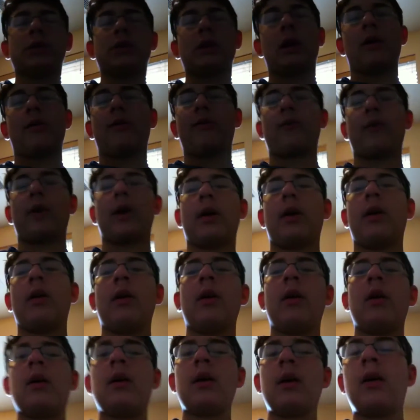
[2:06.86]
software.
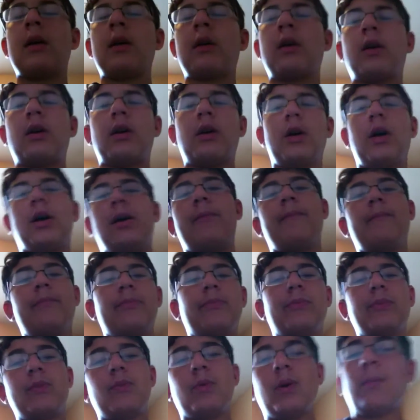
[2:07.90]
Um,
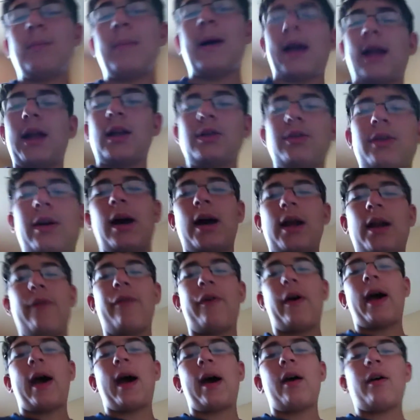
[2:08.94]
what mic you kind
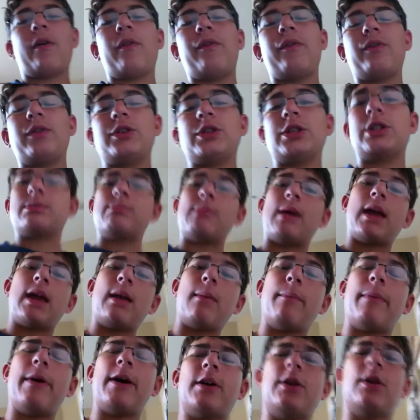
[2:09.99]
of have, just
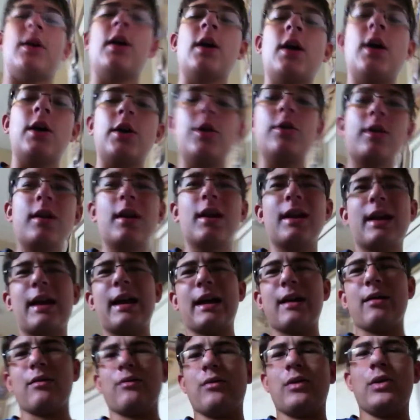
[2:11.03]
make it better. You can
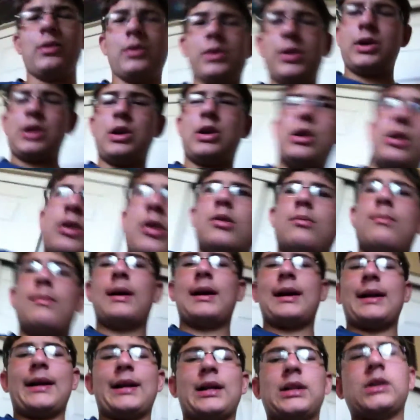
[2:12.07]
get really good
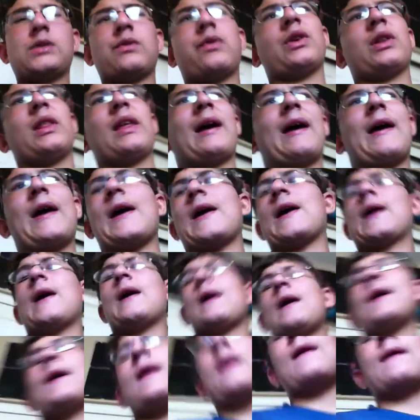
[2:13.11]
mics for like
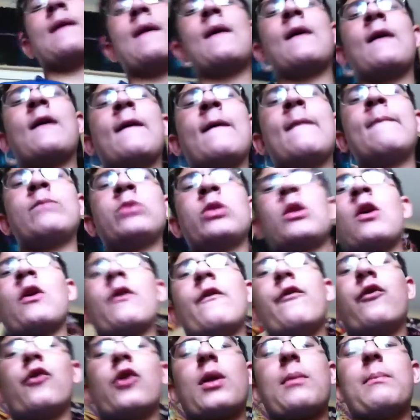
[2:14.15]

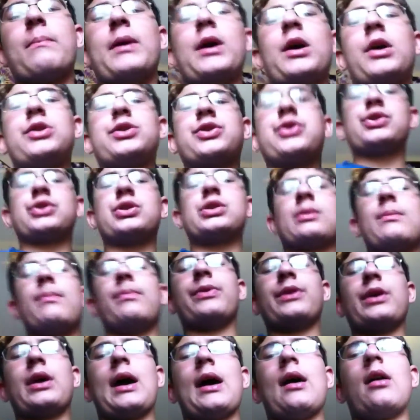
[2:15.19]
40 bucks or
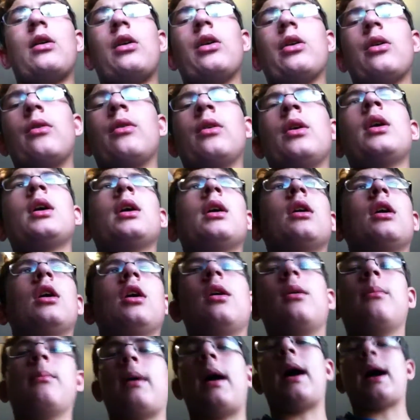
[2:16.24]
something. I don't know.
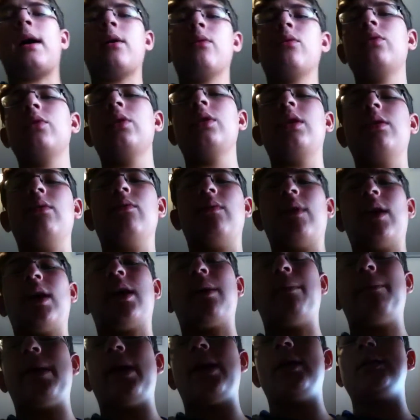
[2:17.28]
Um, I would
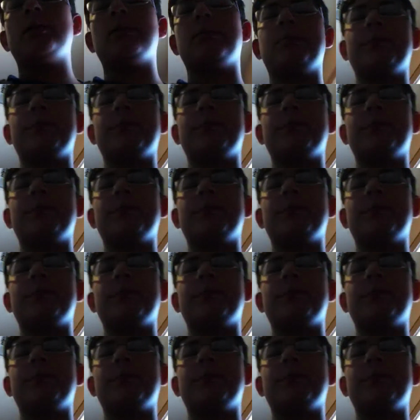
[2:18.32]
recommend the